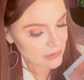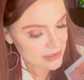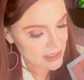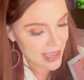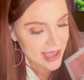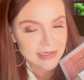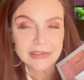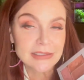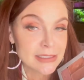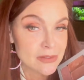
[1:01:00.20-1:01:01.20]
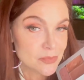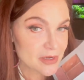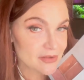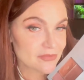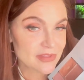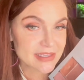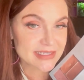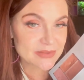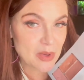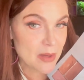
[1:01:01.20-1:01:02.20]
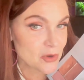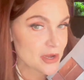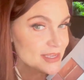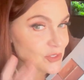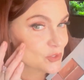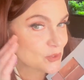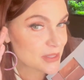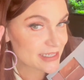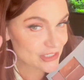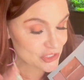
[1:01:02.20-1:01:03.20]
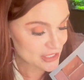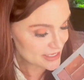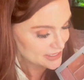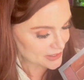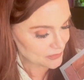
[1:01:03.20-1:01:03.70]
let's add a little bit of this pomegranate to the cheek.